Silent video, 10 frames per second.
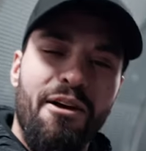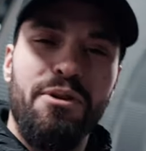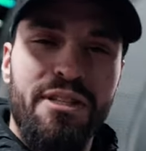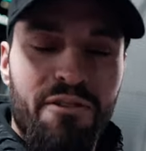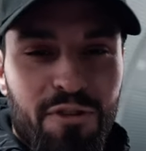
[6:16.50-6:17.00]
that
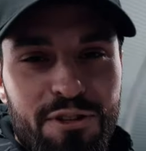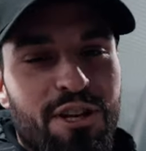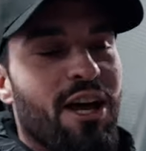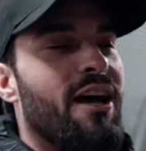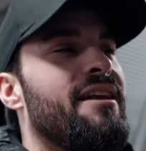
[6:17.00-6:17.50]
was it for
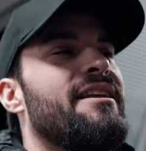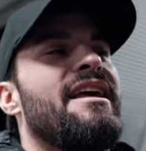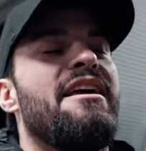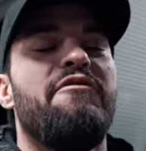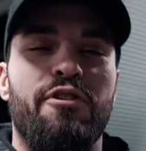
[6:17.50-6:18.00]
tonight.
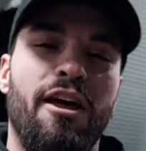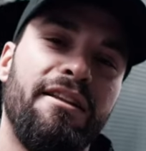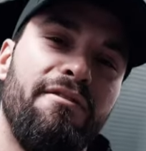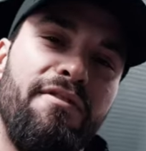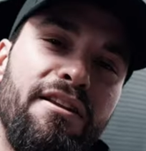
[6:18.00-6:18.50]
If you
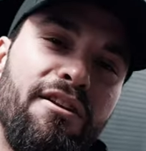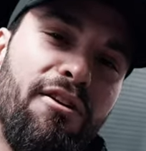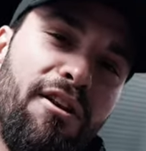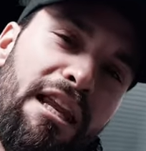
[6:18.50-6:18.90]
like the video,